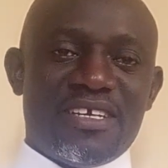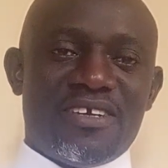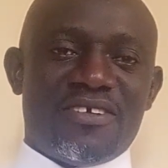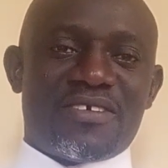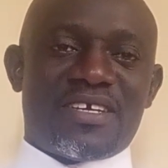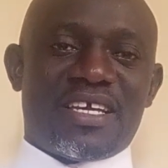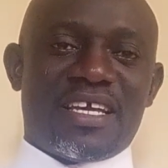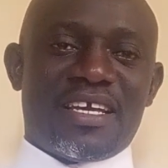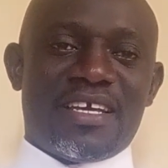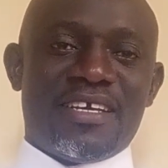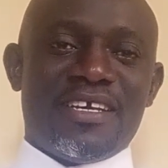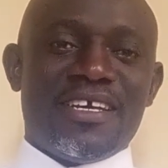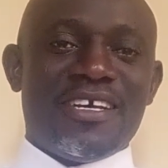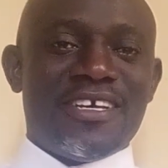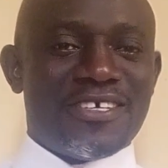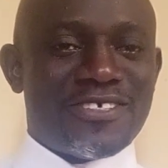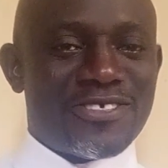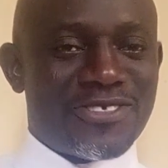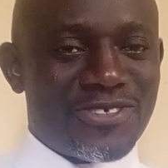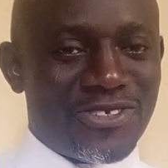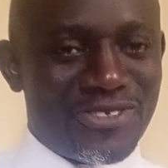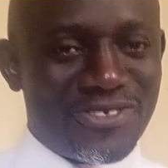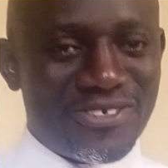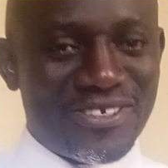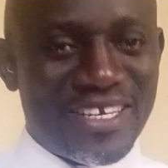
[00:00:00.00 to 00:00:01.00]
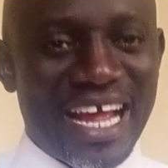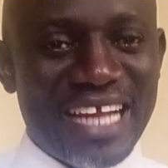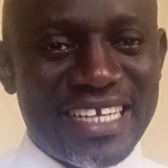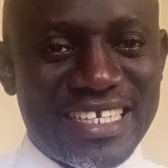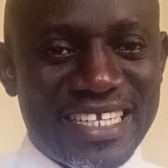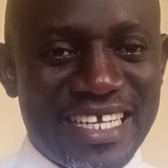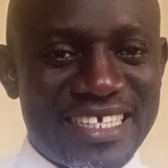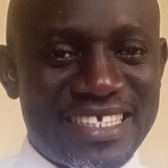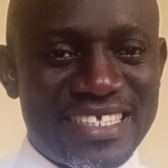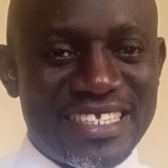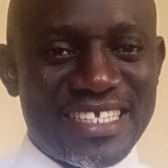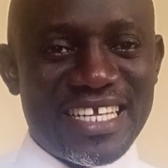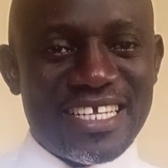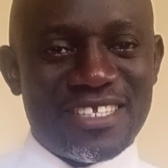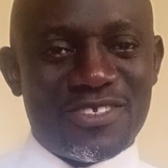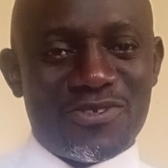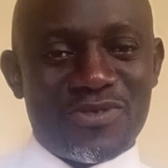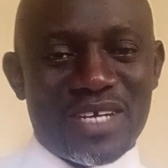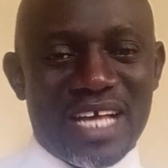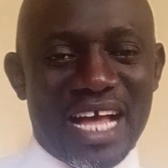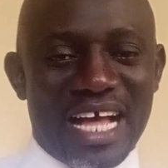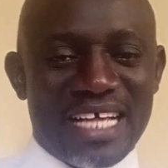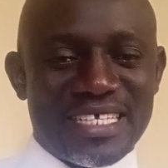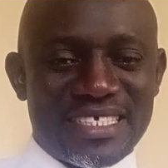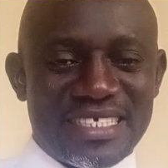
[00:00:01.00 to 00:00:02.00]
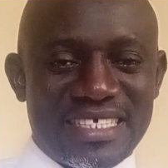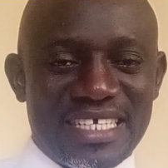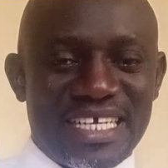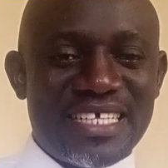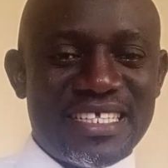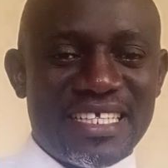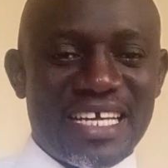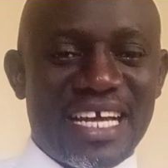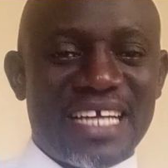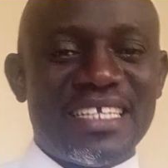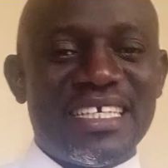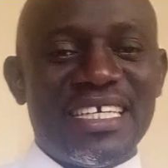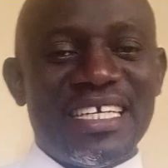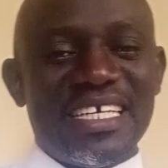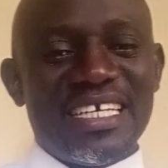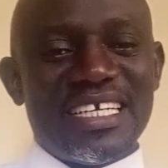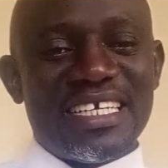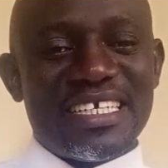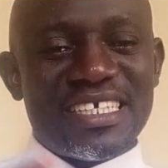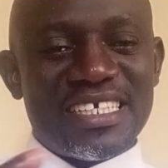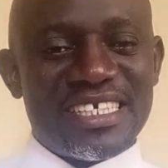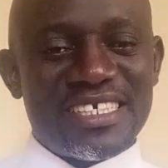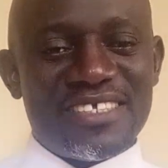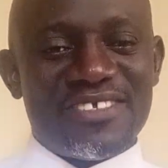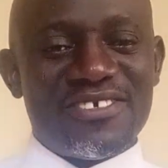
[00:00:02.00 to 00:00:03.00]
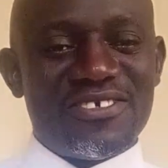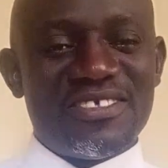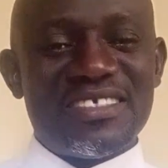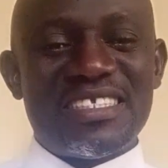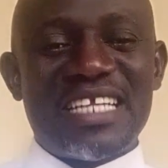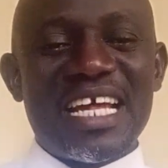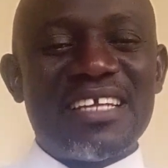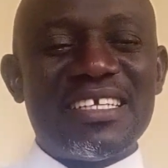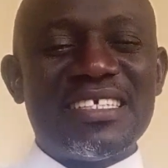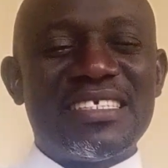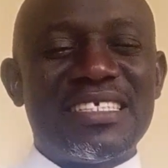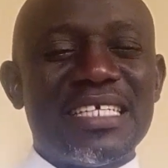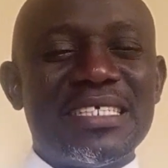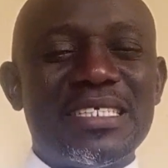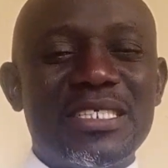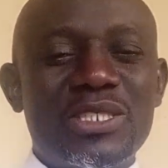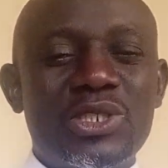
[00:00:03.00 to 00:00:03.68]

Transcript: Okay, so to that extent, we can say that there is a